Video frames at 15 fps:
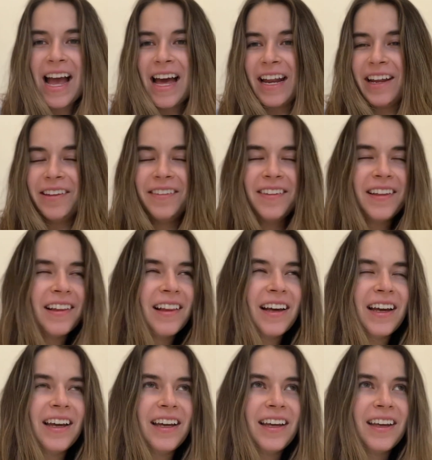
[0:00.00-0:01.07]
And I feel
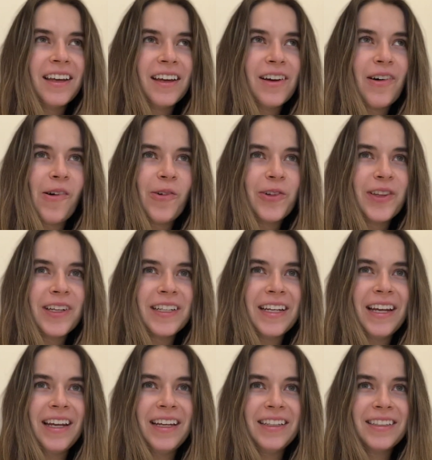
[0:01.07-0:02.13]
like all the
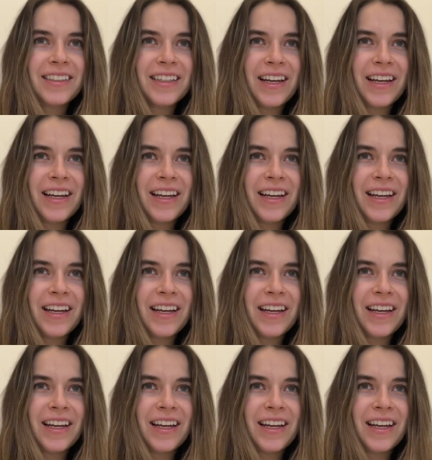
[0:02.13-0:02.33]
days